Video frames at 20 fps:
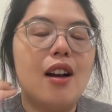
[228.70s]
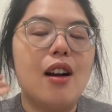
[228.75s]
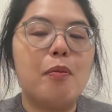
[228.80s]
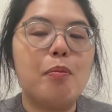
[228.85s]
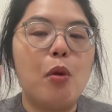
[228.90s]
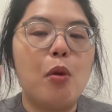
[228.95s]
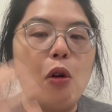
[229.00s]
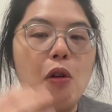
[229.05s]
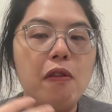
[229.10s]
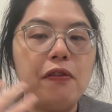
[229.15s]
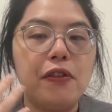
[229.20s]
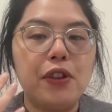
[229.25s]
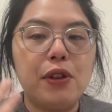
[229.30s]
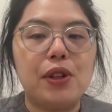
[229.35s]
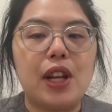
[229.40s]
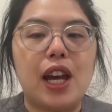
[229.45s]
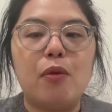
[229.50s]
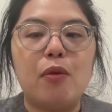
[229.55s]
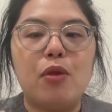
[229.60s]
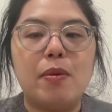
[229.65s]
both feel
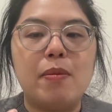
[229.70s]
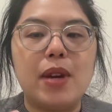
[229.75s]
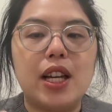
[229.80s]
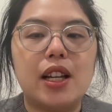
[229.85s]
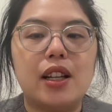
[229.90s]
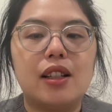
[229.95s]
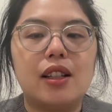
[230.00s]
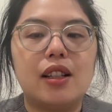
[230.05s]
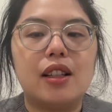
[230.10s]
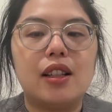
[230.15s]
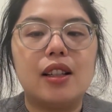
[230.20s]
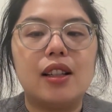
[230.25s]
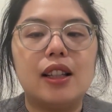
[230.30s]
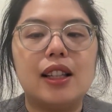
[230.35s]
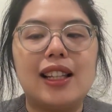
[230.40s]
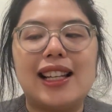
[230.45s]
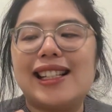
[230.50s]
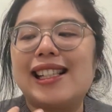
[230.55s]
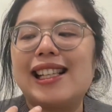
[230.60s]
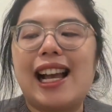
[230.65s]
that we make
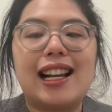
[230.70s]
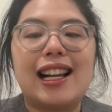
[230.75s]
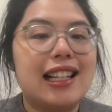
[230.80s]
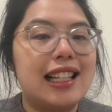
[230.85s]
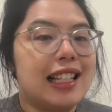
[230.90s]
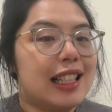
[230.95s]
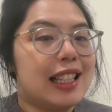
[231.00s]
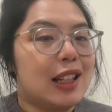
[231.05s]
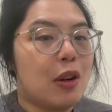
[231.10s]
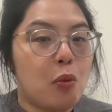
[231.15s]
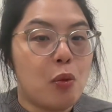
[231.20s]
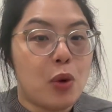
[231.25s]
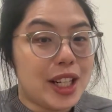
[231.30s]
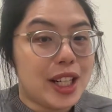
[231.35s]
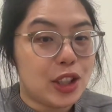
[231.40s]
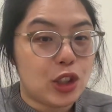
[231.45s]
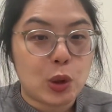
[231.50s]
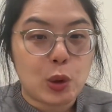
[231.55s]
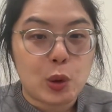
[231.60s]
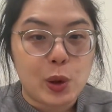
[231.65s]
exactly the right
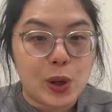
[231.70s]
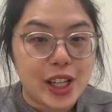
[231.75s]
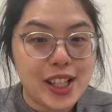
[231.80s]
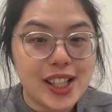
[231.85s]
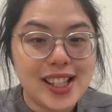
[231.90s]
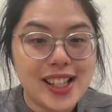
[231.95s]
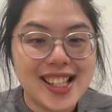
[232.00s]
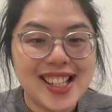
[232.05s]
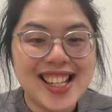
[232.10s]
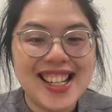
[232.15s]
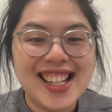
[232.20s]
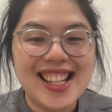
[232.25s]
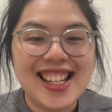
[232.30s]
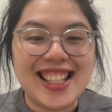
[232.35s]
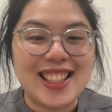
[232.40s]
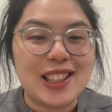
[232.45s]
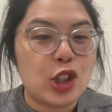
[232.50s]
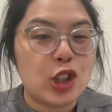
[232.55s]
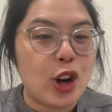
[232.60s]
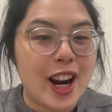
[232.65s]
choice
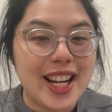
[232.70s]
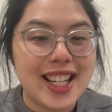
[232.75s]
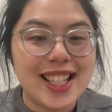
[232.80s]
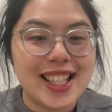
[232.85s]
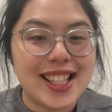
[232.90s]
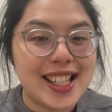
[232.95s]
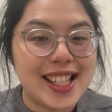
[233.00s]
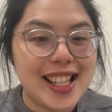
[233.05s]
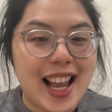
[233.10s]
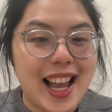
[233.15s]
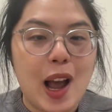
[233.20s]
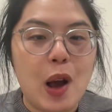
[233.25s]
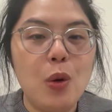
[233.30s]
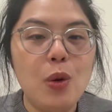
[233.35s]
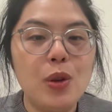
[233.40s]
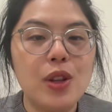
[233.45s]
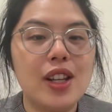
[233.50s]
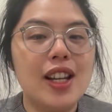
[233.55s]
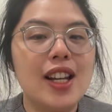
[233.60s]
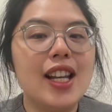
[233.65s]
in trying this
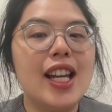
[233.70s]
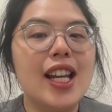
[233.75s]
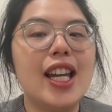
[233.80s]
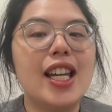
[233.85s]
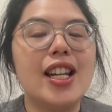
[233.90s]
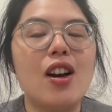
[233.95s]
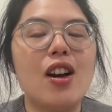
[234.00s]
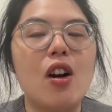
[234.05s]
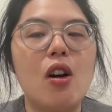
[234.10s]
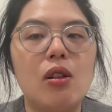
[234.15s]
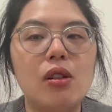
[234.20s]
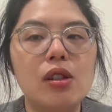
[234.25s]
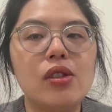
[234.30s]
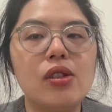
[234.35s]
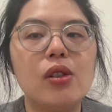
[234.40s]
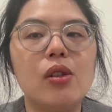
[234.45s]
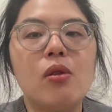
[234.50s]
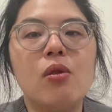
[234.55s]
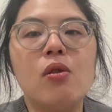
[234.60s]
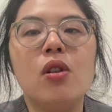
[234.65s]
out, and
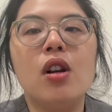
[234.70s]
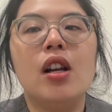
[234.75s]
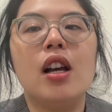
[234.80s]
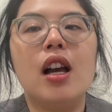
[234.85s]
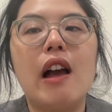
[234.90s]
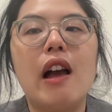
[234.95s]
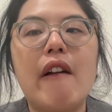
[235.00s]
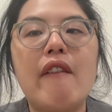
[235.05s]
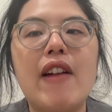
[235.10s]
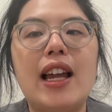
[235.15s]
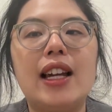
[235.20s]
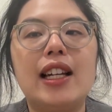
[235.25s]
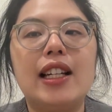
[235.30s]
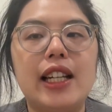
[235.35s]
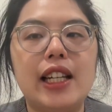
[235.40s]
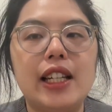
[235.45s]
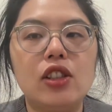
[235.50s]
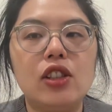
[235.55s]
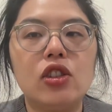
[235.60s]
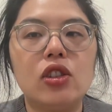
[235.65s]
also a
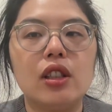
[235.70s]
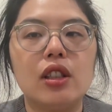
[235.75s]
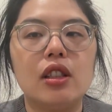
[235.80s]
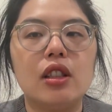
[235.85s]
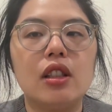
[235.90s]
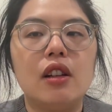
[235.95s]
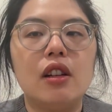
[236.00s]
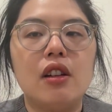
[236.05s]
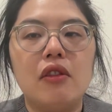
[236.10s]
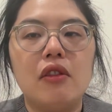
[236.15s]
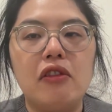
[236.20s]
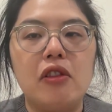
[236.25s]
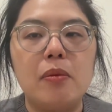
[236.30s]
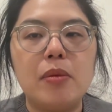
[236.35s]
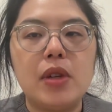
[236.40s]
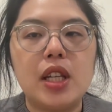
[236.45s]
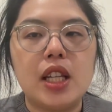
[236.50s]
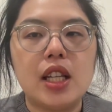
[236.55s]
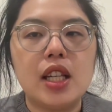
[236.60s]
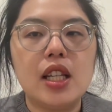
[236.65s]
validation for
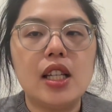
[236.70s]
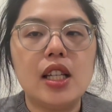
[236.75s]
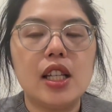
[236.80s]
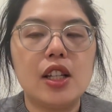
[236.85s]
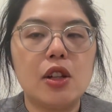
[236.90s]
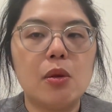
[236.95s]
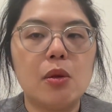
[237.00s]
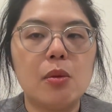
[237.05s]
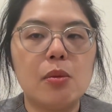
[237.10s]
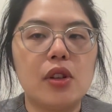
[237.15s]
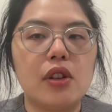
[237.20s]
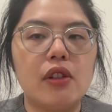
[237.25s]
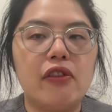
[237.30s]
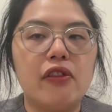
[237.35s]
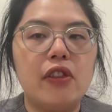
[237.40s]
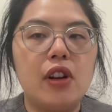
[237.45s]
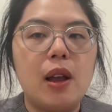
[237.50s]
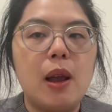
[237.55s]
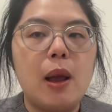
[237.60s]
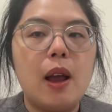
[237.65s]
me in terms of
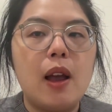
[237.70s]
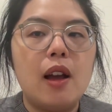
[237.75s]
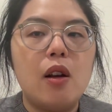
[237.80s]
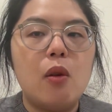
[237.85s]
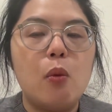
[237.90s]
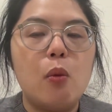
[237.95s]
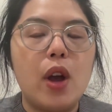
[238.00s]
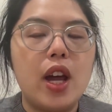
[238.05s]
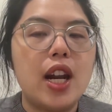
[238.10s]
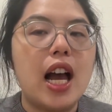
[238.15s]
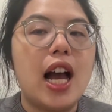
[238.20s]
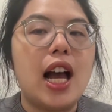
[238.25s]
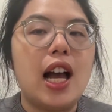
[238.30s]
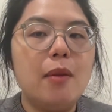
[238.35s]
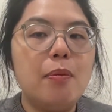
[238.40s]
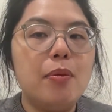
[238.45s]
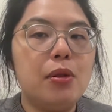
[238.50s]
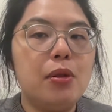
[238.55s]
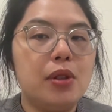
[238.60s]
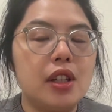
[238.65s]
when I
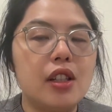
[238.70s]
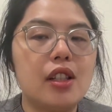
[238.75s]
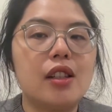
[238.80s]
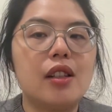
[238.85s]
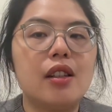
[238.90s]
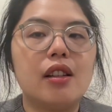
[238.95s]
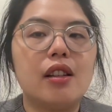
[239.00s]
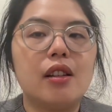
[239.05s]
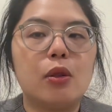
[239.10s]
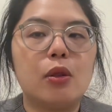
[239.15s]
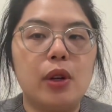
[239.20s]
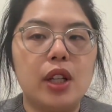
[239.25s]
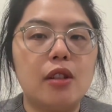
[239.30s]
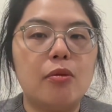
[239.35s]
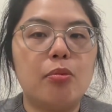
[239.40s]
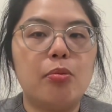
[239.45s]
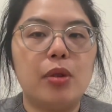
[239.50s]
built this creative